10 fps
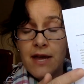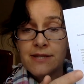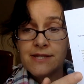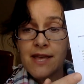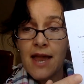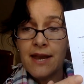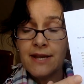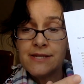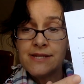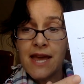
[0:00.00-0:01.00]
decided
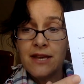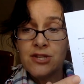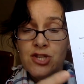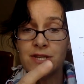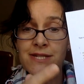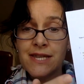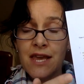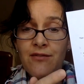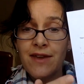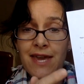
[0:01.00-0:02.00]
instead just to
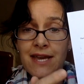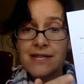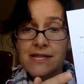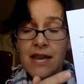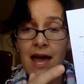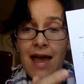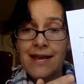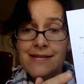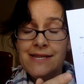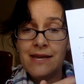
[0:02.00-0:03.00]
give kids an
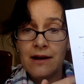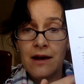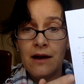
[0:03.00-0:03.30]
idea